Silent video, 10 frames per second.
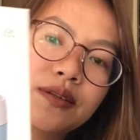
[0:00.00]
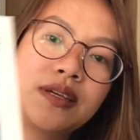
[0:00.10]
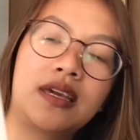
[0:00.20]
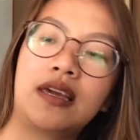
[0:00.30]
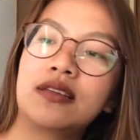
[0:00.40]

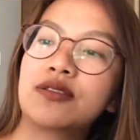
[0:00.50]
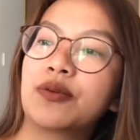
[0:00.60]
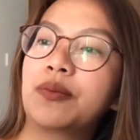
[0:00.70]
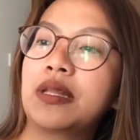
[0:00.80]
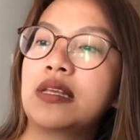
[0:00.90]
Okay, so
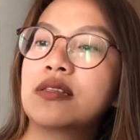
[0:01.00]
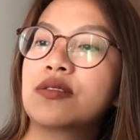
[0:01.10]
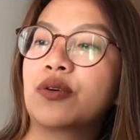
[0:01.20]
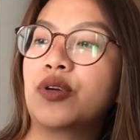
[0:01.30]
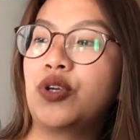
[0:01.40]

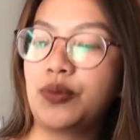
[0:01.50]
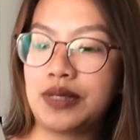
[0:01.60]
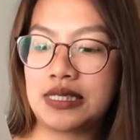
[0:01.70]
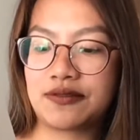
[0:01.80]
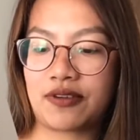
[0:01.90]
Miniso
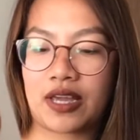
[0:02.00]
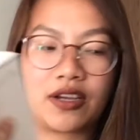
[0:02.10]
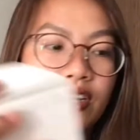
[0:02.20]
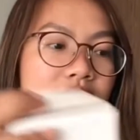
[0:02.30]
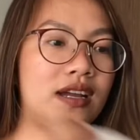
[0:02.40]

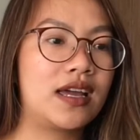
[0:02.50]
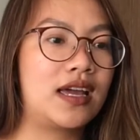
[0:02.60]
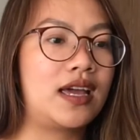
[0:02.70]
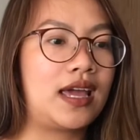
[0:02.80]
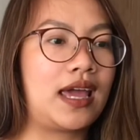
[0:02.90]
humidifier,
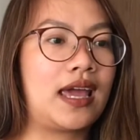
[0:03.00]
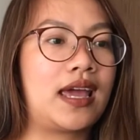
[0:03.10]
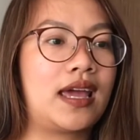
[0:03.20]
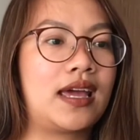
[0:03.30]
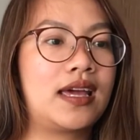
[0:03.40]

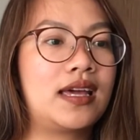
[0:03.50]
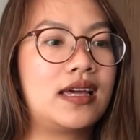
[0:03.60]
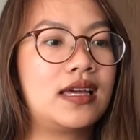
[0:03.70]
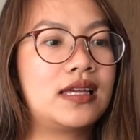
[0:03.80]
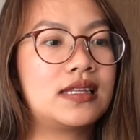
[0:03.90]

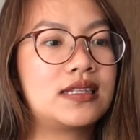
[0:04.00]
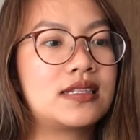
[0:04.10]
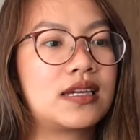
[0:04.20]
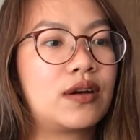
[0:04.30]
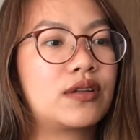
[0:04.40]

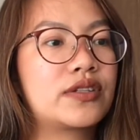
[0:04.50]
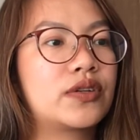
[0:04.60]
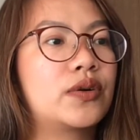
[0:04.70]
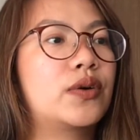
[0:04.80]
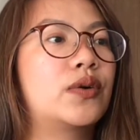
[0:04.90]
and I
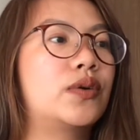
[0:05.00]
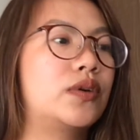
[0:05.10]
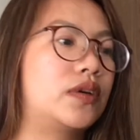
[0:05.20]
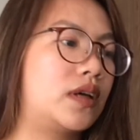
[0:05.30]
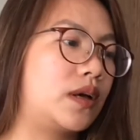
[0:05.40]
also
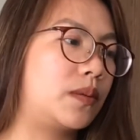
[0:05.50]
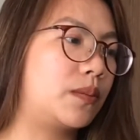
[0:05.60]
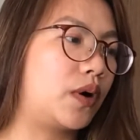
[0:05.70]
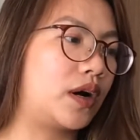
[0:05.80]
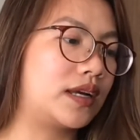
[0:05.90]

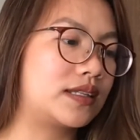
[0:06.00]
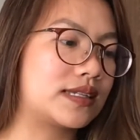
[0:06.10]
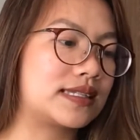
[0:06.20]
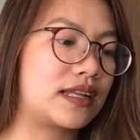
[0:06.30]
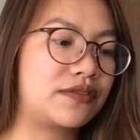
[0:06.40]
bought a
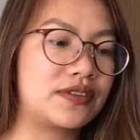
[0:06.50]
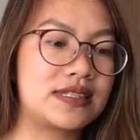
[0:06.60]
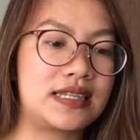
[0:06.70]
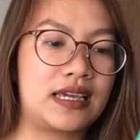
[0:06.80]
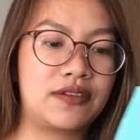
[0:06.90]
selfie
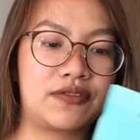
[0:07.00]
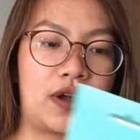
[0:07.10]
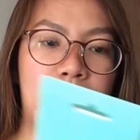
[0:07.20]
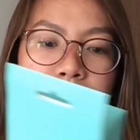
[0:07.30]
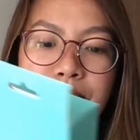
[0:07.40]
stick
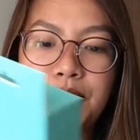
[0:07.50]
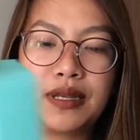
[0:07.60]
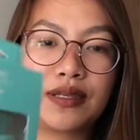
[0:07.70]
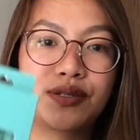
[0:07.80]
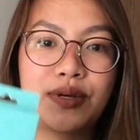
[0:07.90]
from
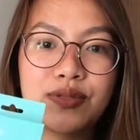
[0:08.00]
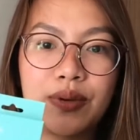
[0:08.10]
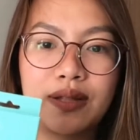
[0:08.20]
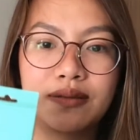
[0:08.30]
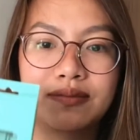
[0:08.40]
Miniso as well.